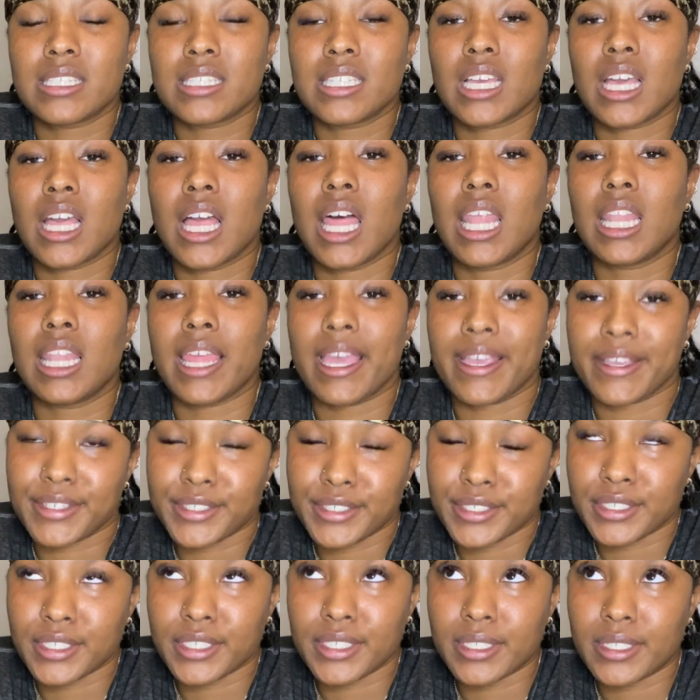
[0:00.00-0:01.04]

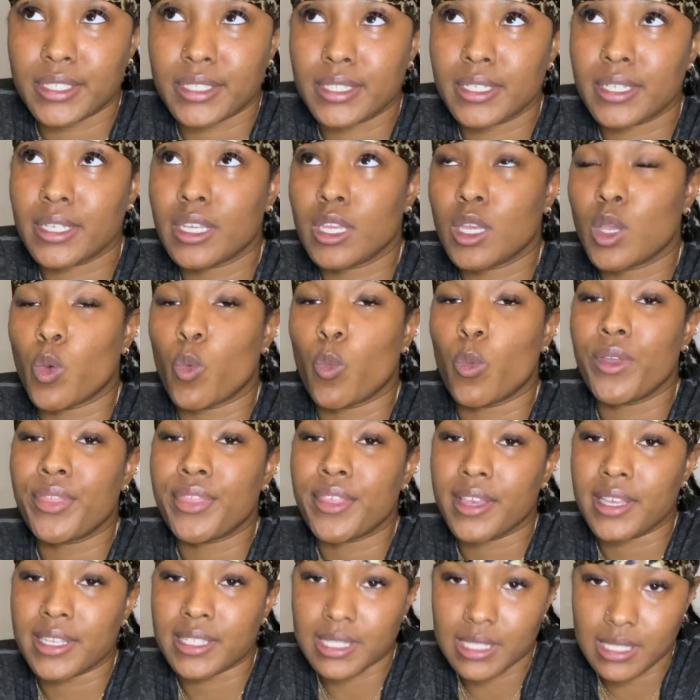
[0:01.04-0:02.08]
Collection with
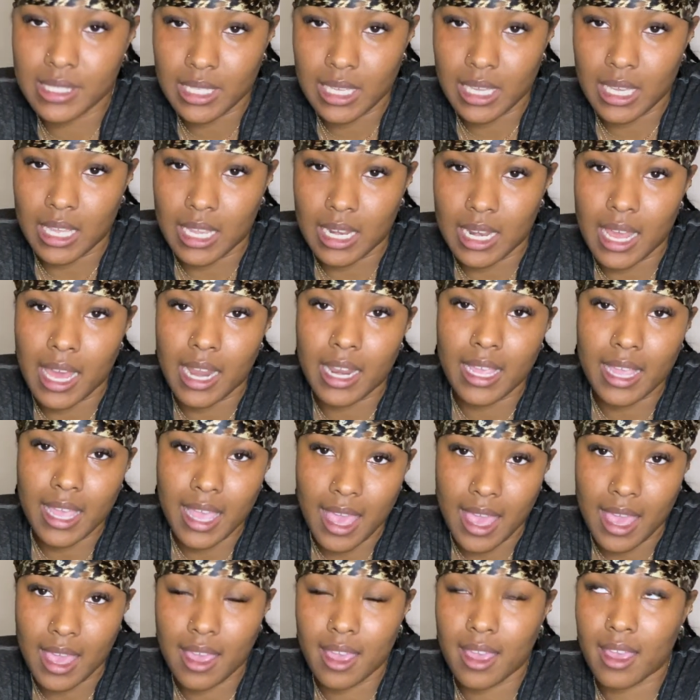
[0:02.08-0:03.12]
a C, not a
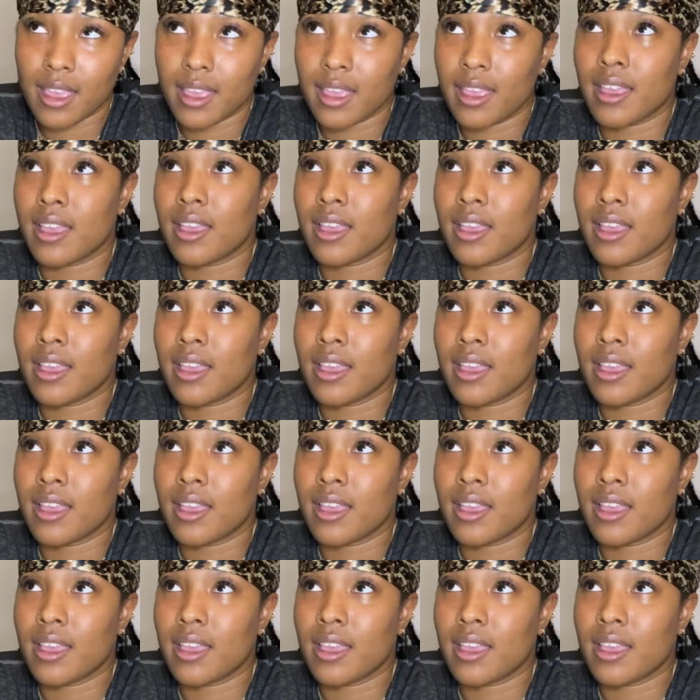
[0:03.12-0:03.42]
K.